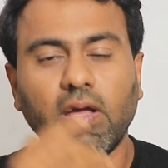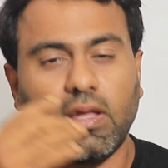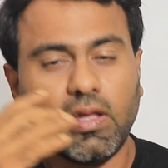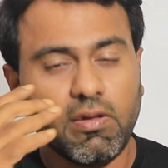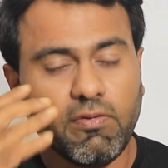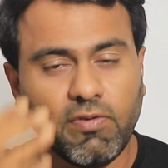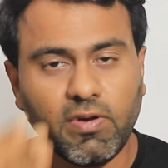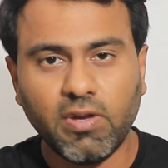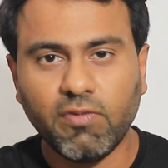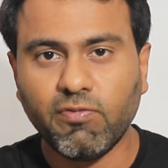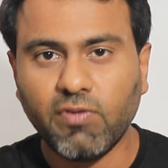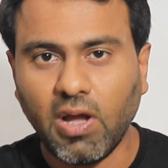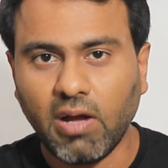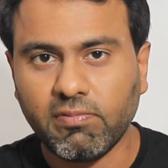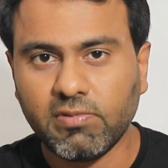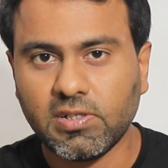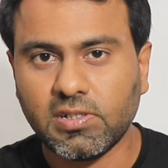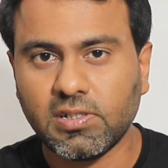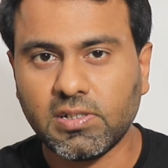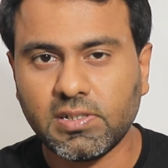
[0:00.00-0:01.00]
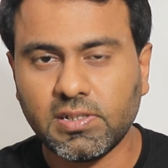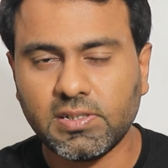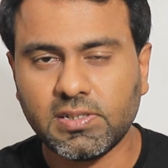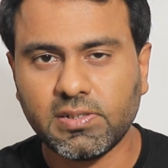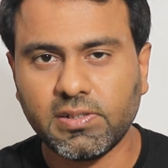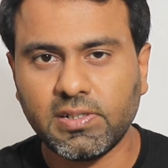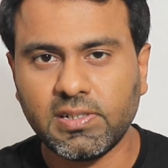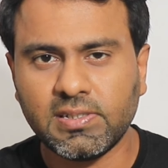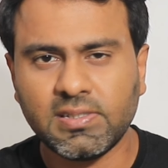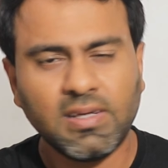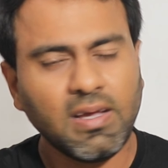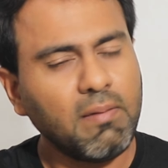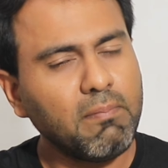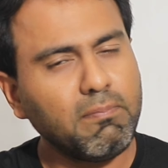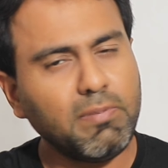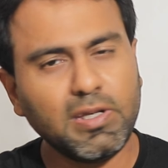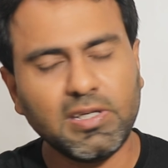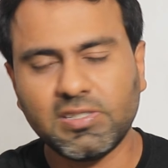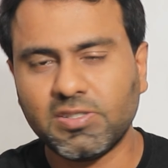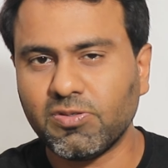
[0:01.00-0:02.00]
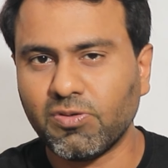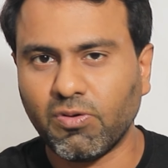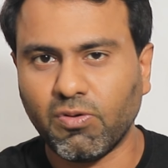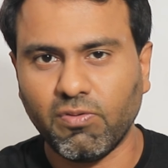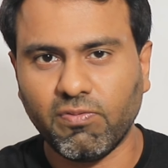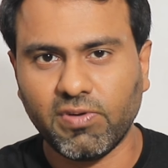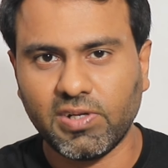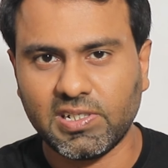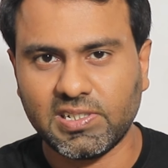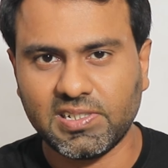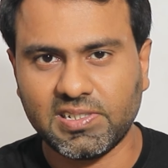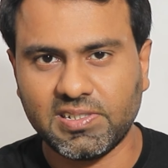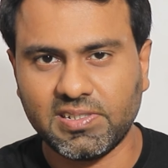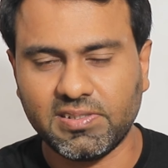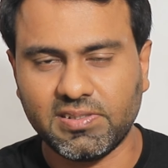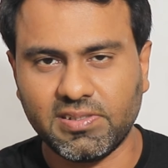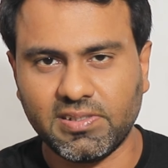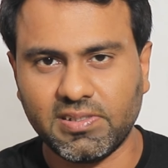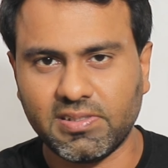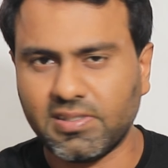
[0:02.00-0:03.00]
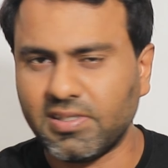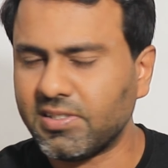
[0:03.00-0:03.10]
Even if you have the 13 series, please don't go for the 16 series.